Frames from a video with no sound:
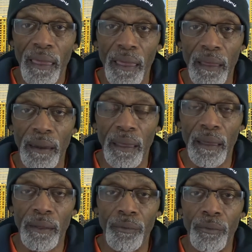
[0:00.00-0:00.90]

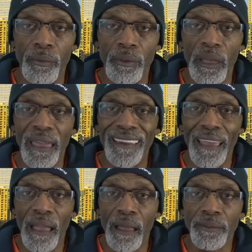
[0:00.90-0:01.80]
And
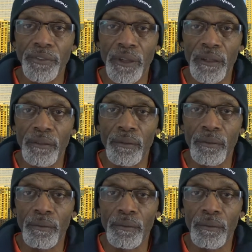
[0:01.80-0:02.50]
as it